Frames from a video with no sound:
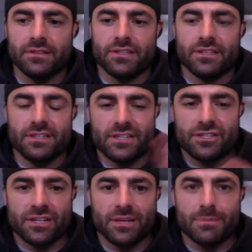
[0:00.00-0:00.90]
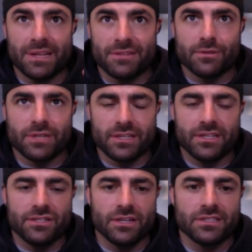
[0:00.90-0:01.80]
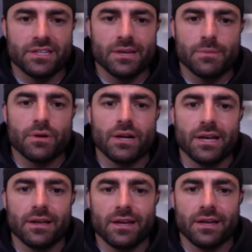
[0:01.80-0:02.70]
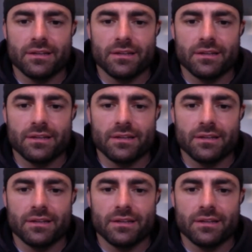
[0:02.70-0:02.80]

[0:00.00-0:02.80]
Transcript: conditioning mental conditioning standpoint I, I